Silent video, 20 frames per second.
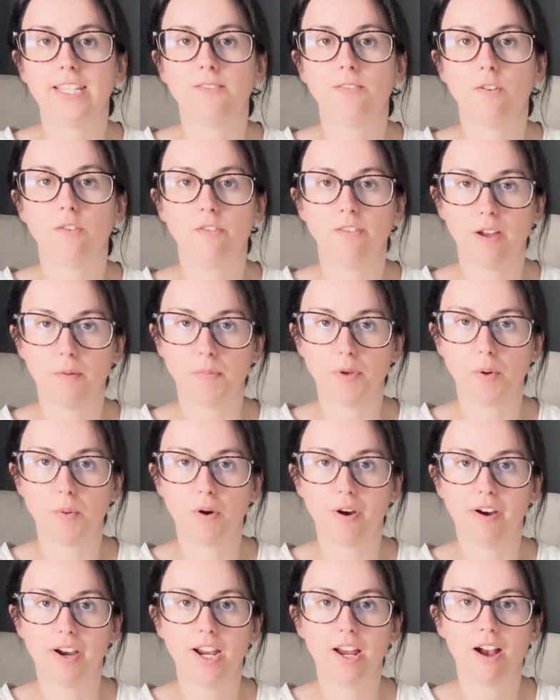for
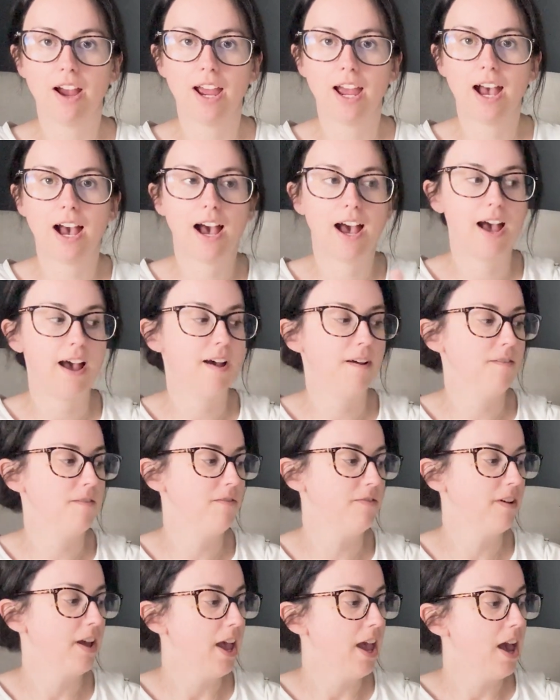February. I have
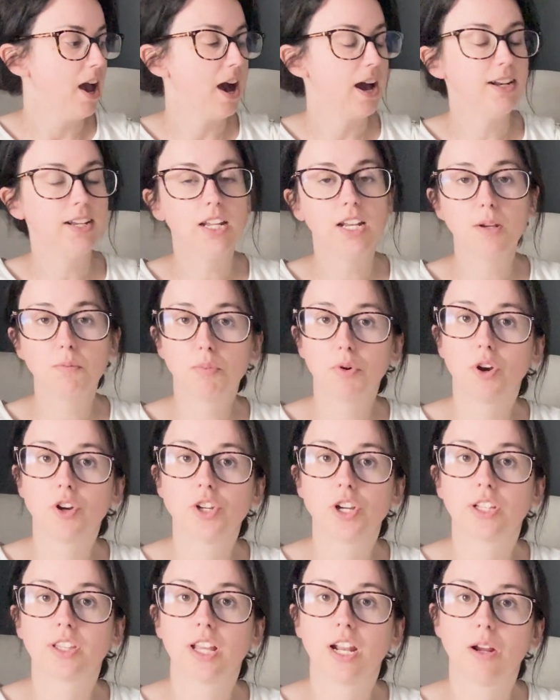a knitting
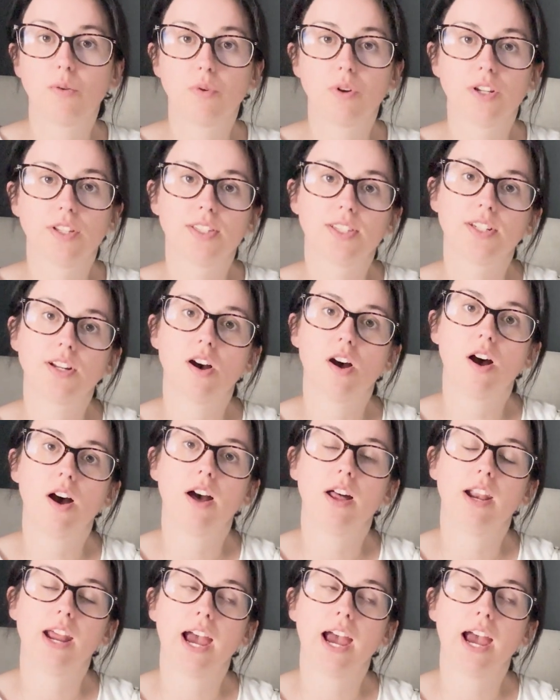project that I want to start